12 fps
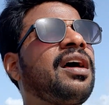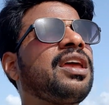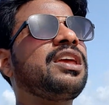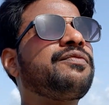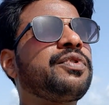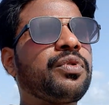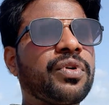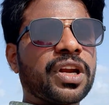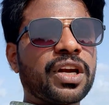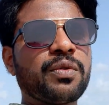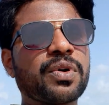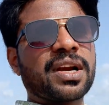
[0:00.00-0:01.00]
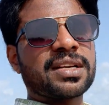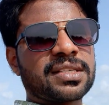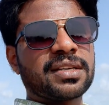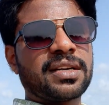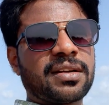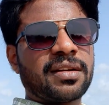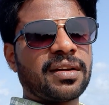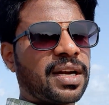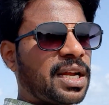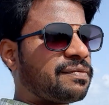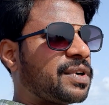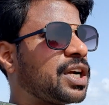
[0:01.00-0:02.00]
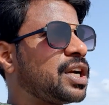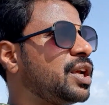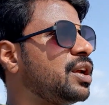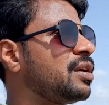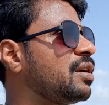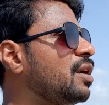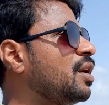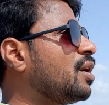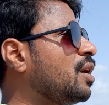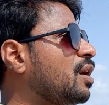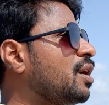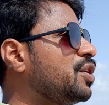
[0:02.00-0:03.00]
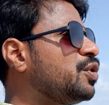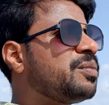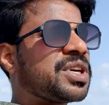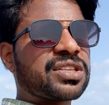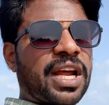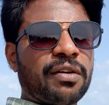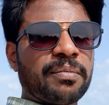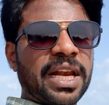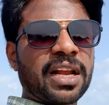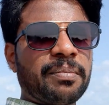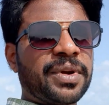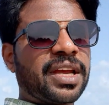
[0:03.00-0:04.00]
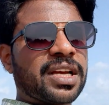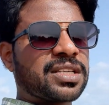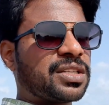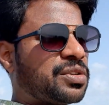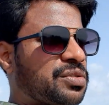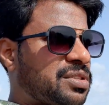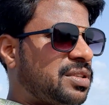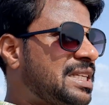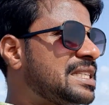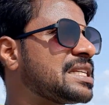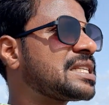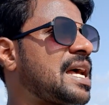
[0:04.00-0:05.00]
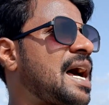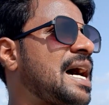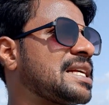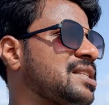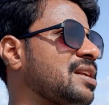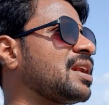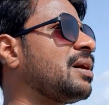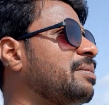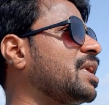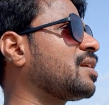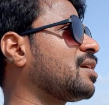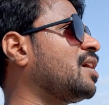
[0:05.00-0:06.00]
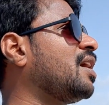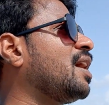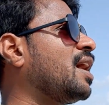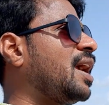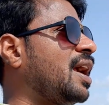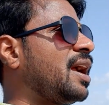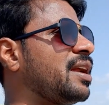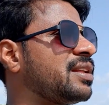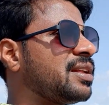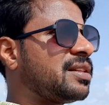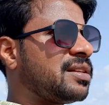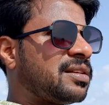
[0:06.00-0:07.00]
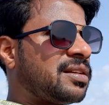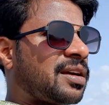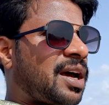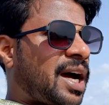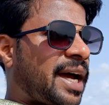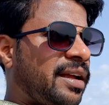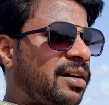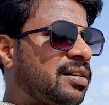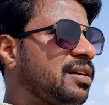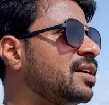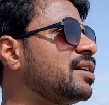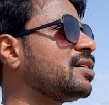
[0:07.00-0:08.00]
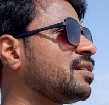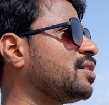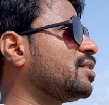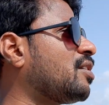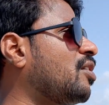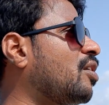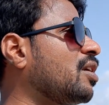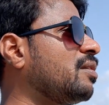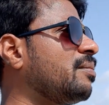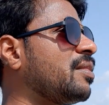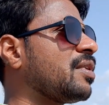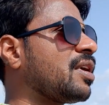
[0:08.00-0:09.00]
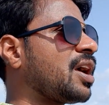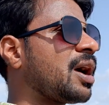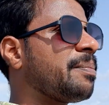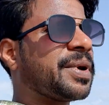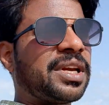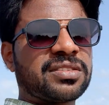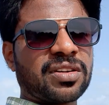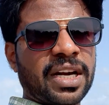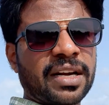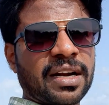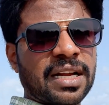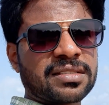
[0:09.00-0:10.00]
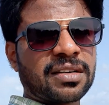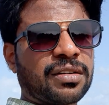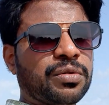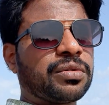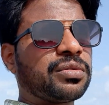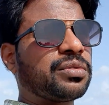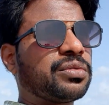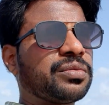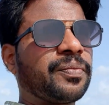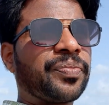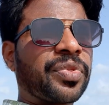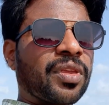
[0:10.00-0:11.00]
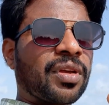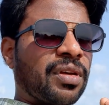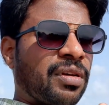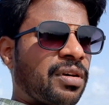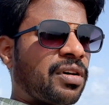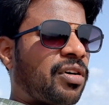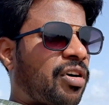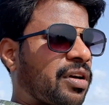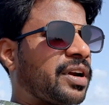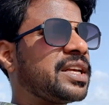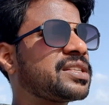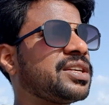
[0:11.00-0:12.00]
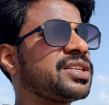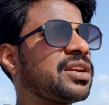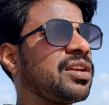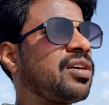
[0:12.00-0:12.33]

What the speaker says: If you return your asset, definitely you must have mail communication. This is asset number, and I returned all companies related asset to organization